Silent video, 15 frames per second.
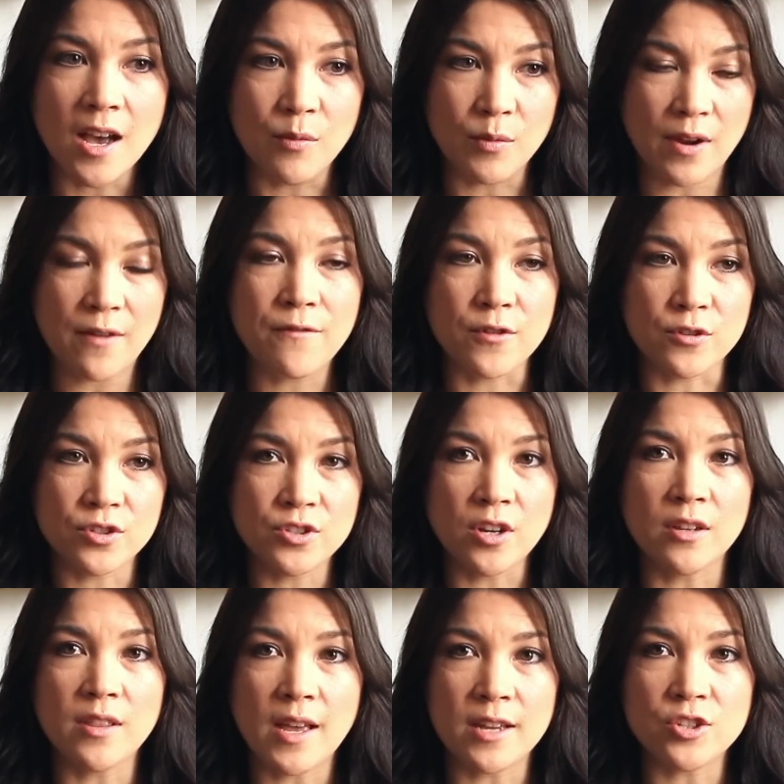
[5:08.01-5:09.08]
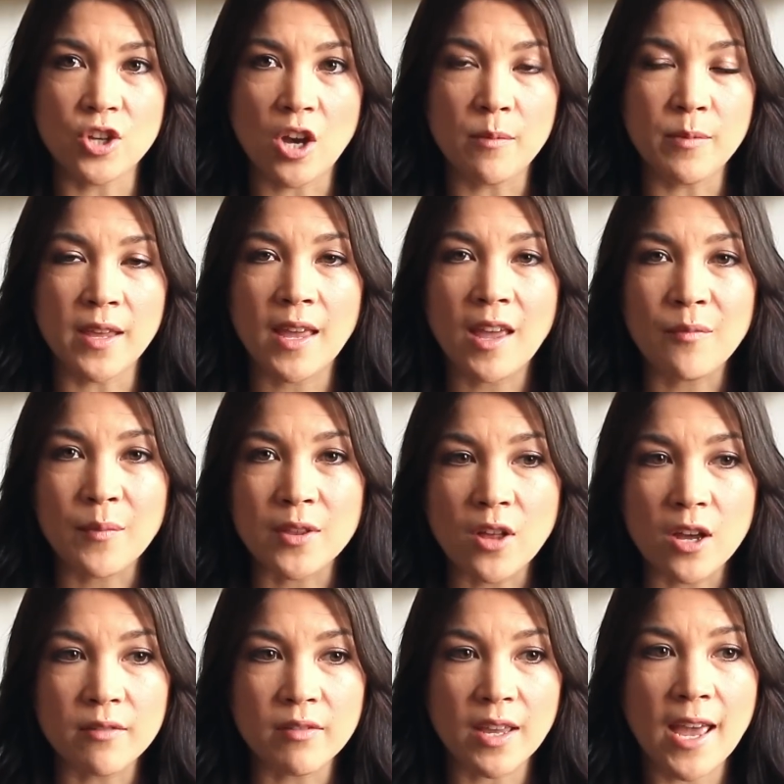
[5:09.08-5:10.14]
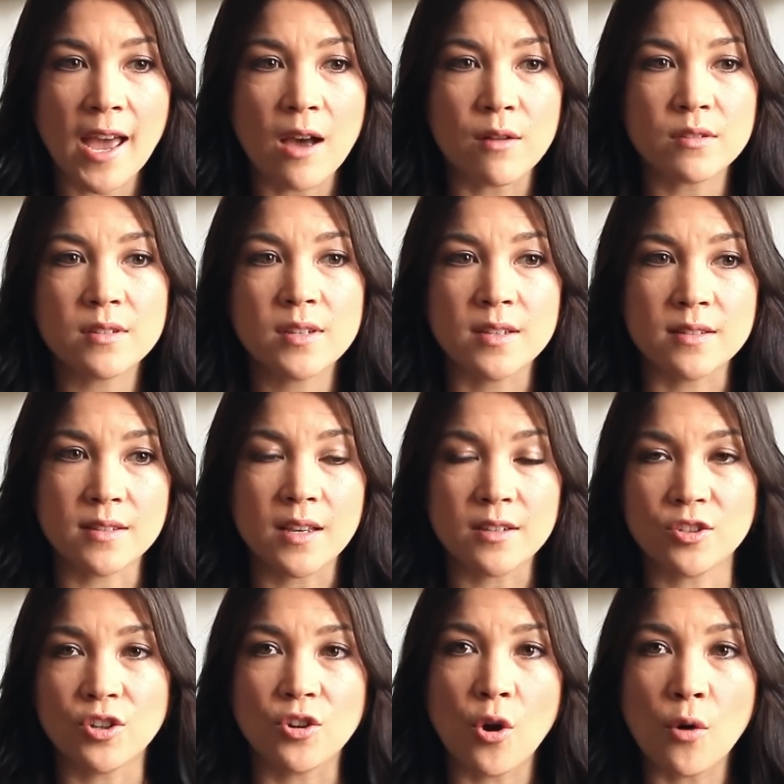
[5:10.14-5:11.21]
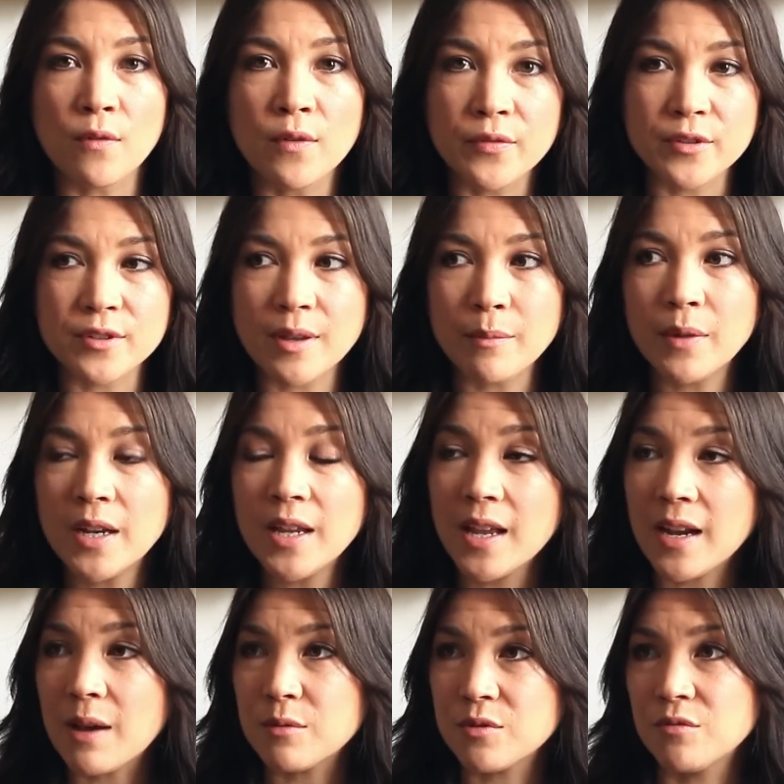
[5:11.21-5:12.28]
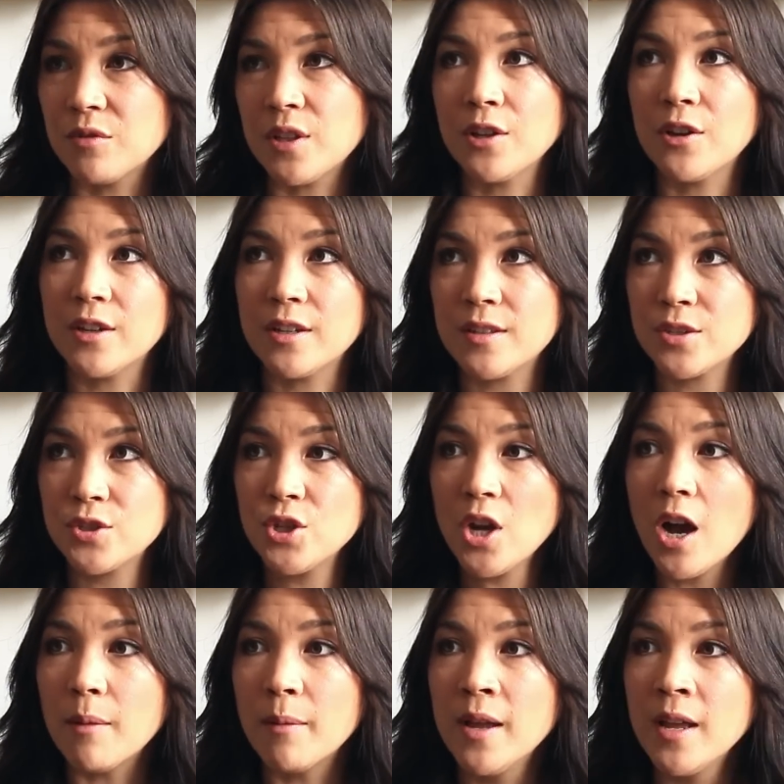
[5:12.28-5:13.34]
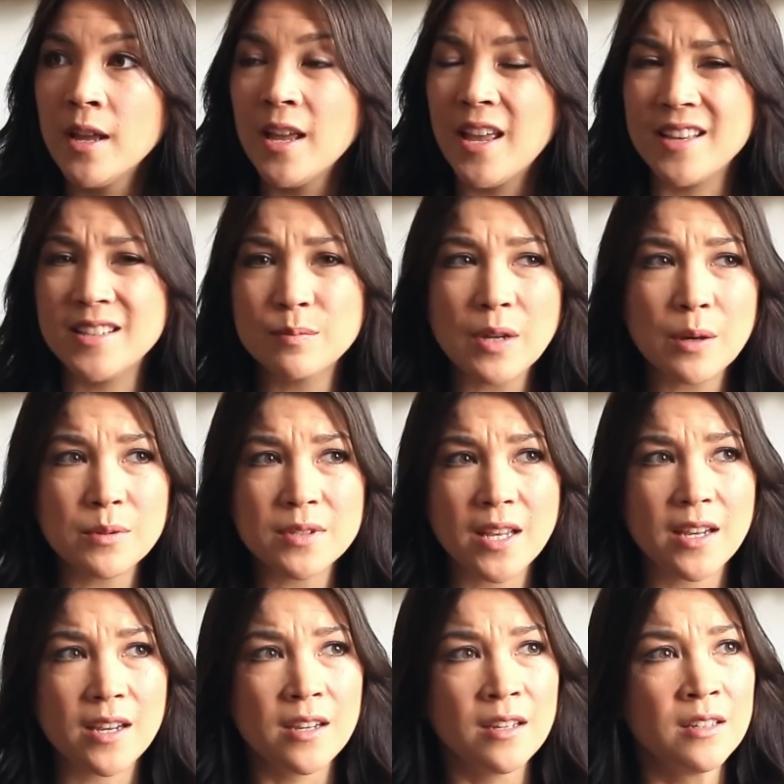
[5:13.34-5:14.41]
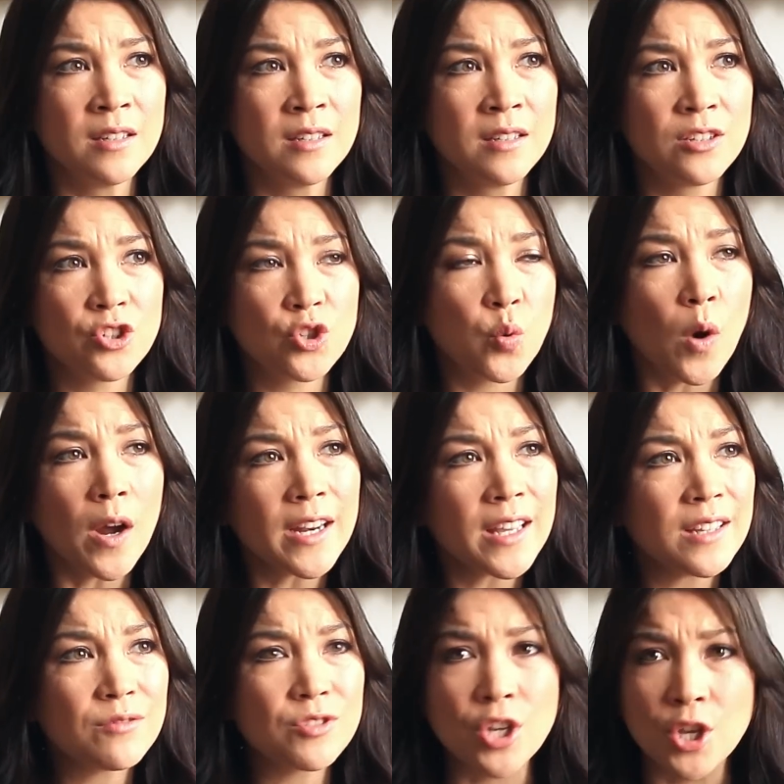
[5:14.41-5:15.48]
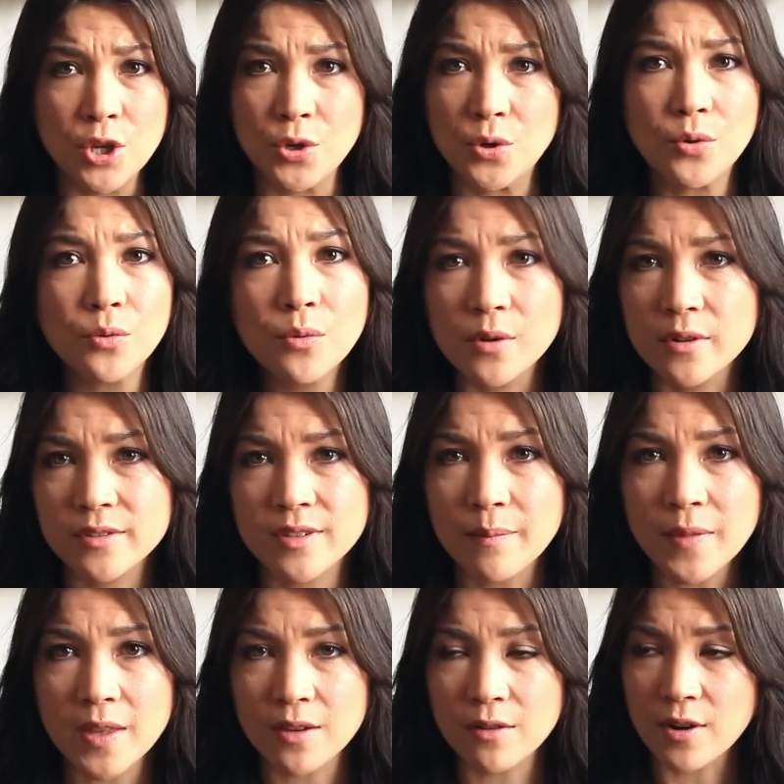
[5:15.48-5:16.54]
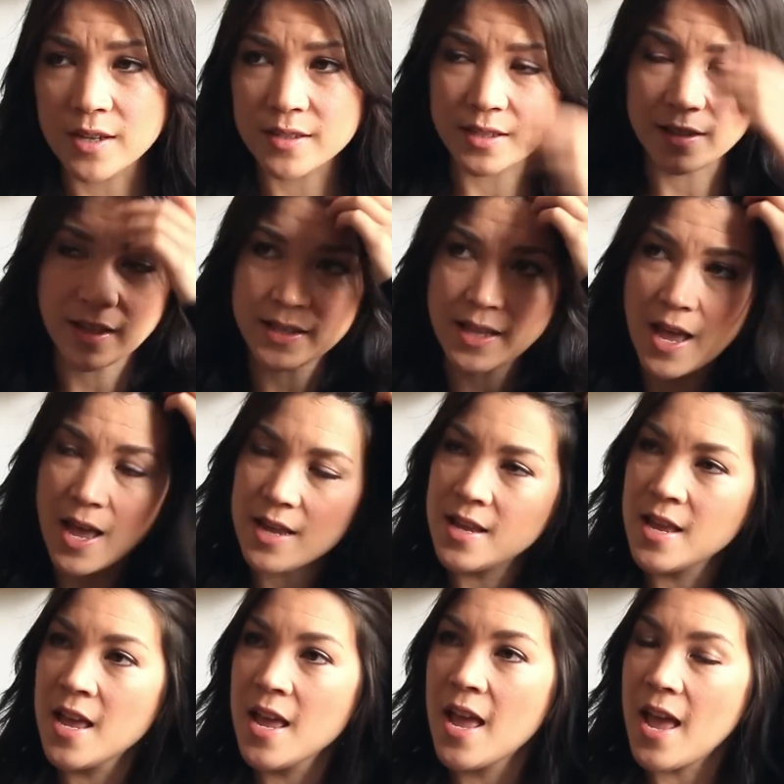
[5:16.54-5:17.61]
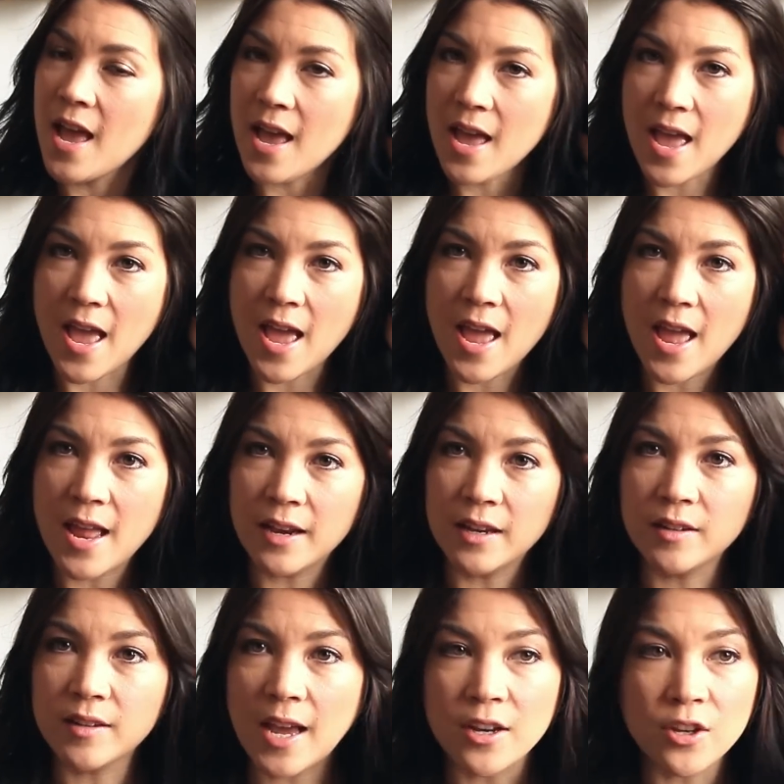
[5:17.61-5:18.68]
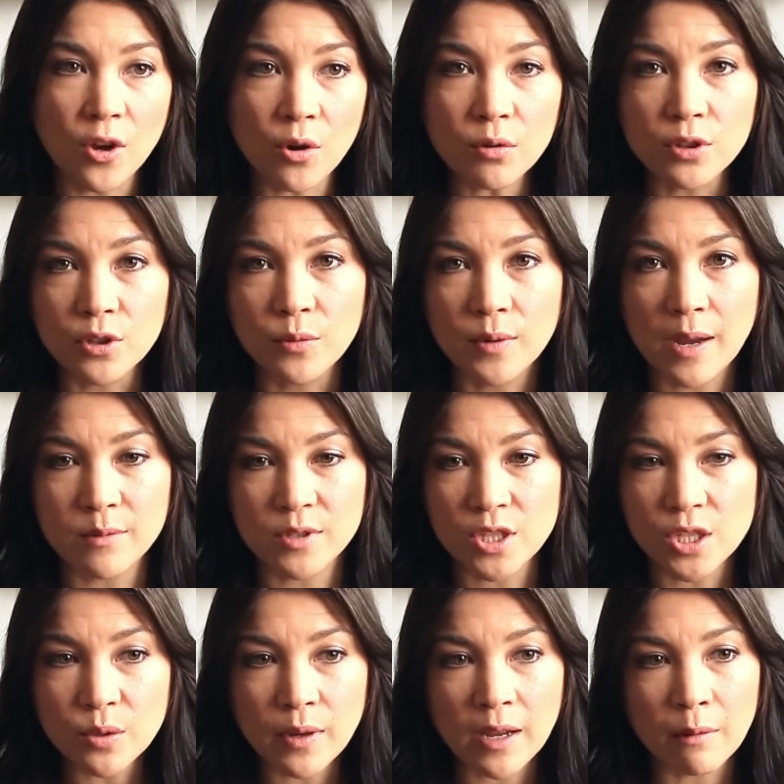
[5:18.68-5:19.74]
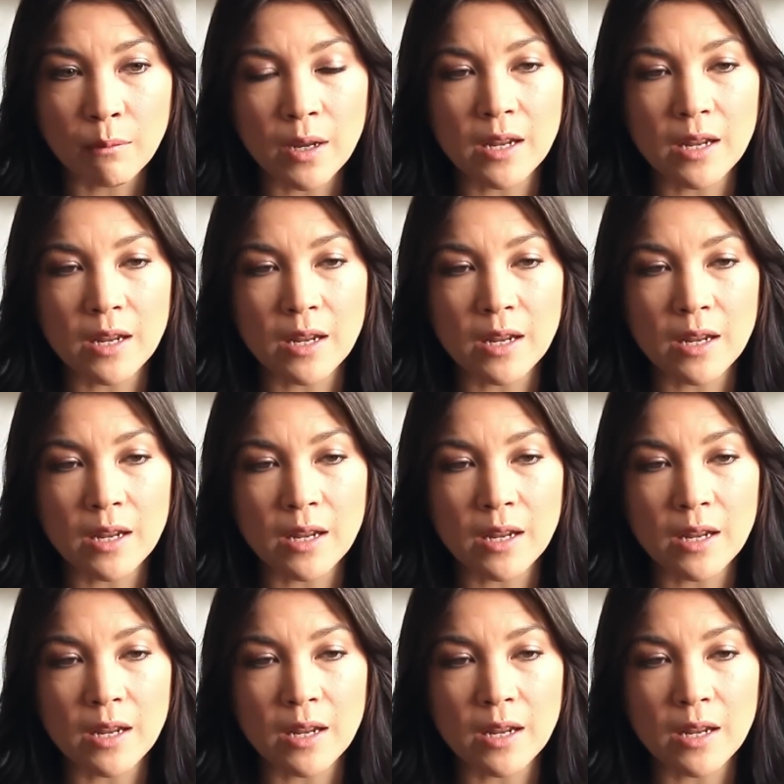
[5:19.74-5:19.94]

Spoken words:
When I first started that job, they gave me a lot of accounts because I took over for somebody and I was really good at this job, except I was like 22 or something crazy like that and had no clue what I was doing.